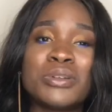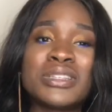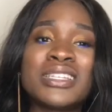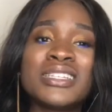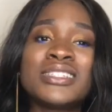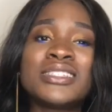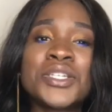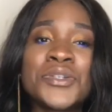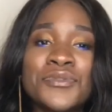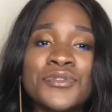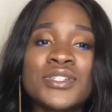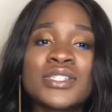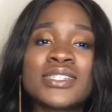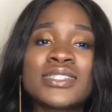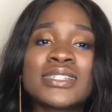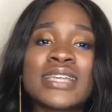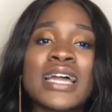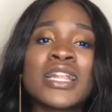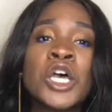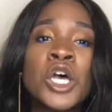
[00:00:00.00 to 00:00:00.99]
but the difference
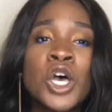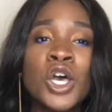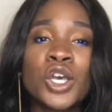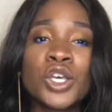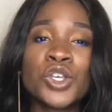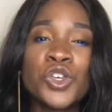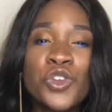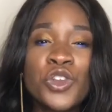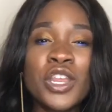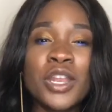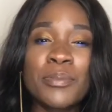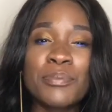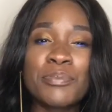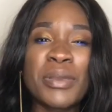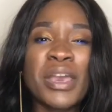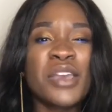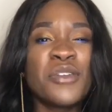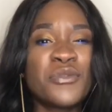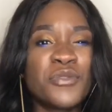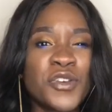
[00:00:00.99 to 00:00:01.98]
is that you didn't
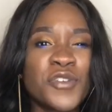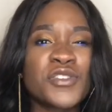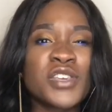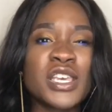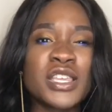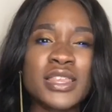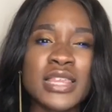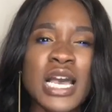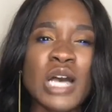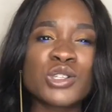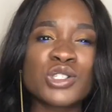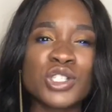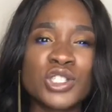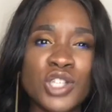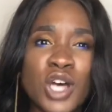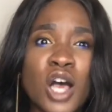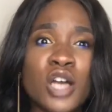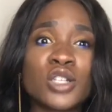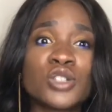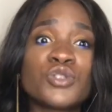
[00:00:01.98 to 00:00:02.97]
pay
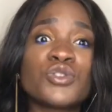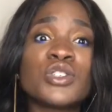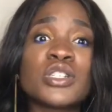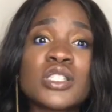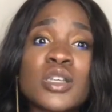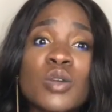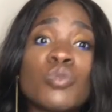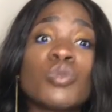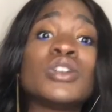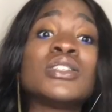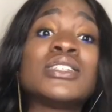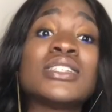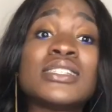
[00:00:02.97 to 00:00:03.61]
$15,000 for someone